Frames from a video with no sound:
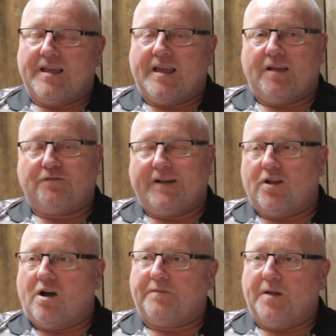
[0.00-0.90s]
Yeah, it was
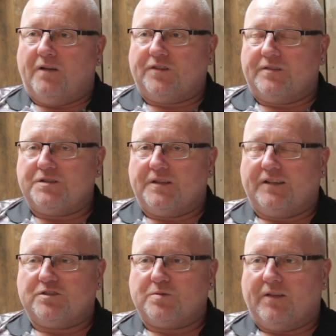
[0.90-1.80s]
very hard for me, obviously the
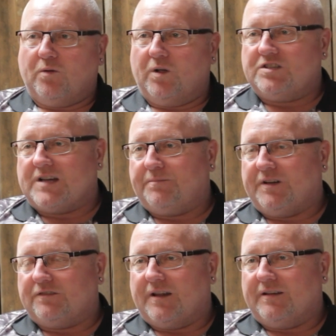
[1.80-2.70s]
2012, the World
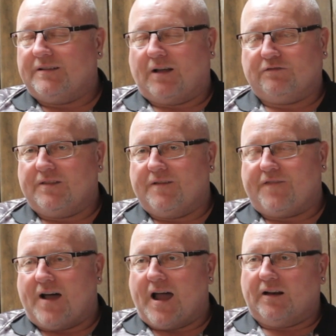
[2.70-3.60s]
Champions, and I was in the
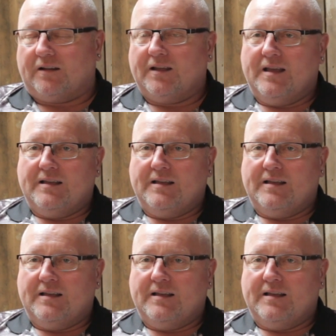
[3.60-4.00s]
final.